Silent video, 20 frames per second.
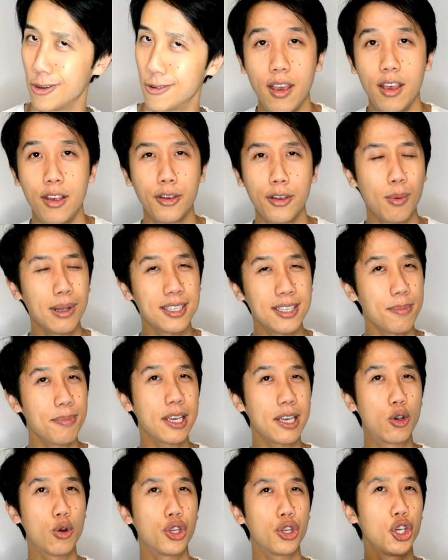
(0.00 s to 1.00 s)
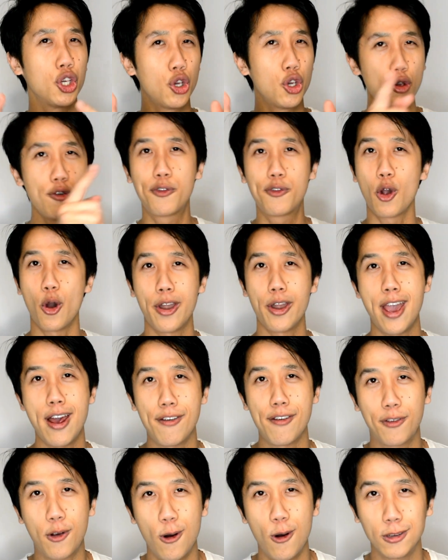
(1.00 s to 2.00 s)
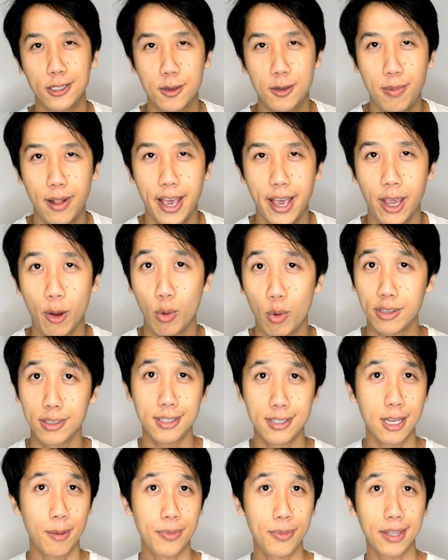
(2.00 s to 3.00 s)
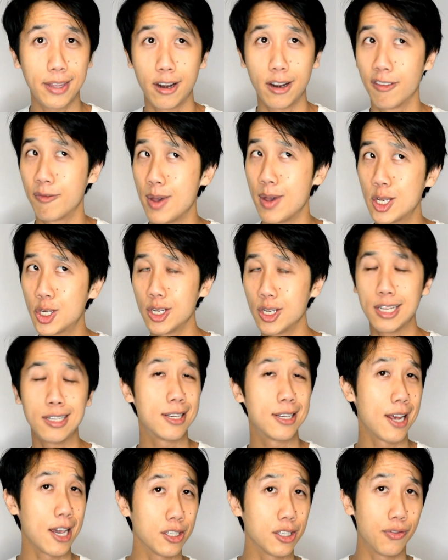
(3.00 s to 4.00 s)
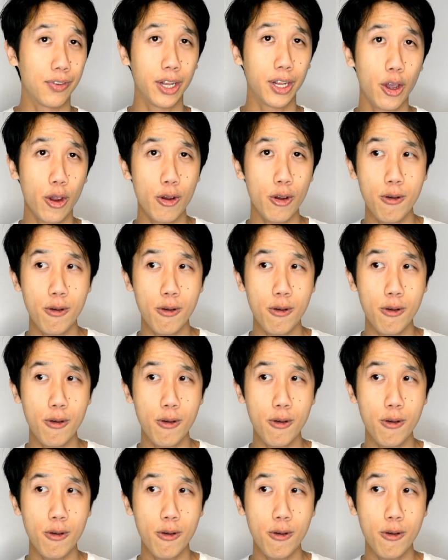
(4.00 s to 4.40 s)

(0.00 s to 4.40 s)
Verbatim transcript: So what's something good you've gotten out of cosplay? Was it something that I've mentioned in today's video?